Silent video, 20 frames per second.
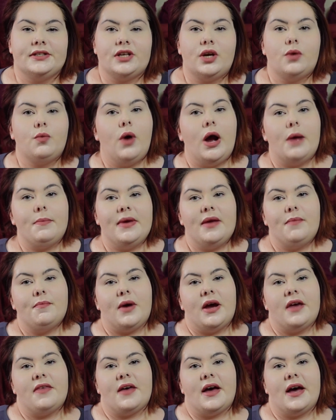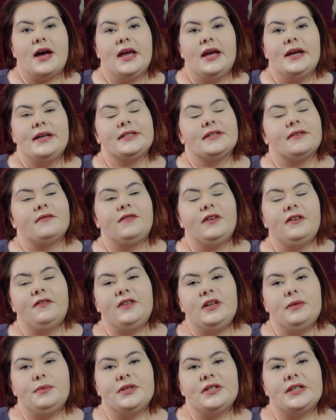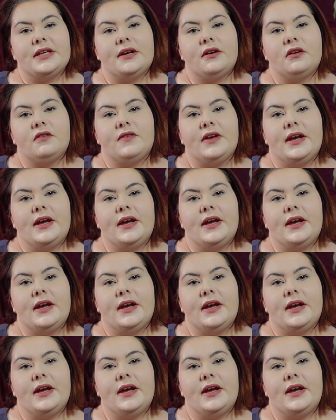So what I mean by that is 50% of